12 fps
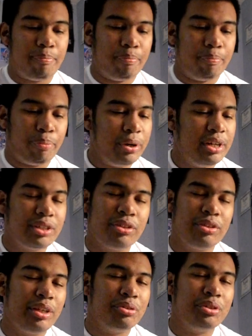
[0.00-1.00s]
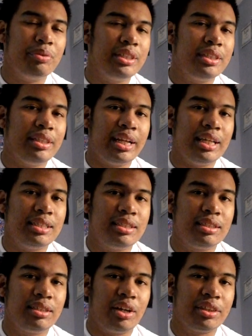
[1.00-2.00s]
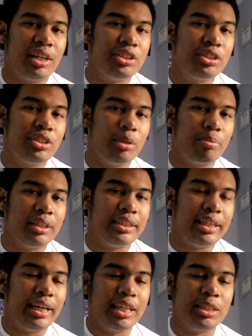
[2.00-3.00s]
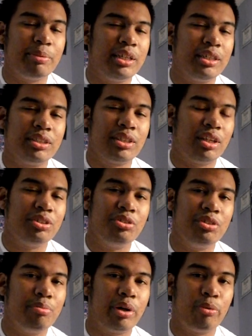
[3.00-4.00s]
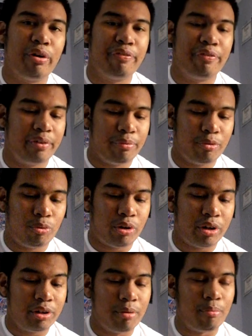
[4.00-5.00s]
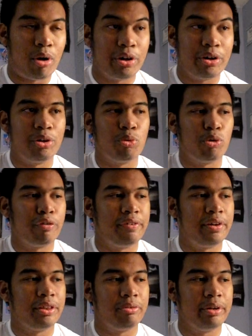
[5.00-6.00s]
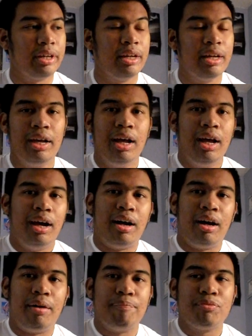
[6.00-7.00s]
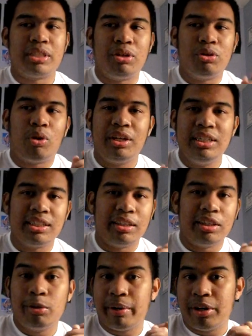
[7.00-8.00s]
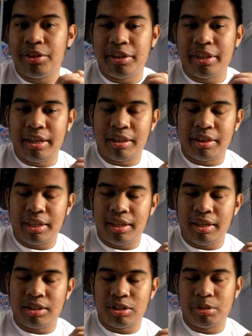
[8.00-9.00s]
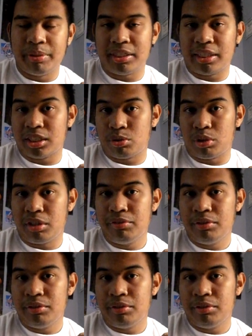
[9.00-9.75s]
pretty sure the only reason that it's got the $100 price tag is because it's Call of Duty Modern Warfare 3. Sound quality is a little better than the Turtle Beach X12s.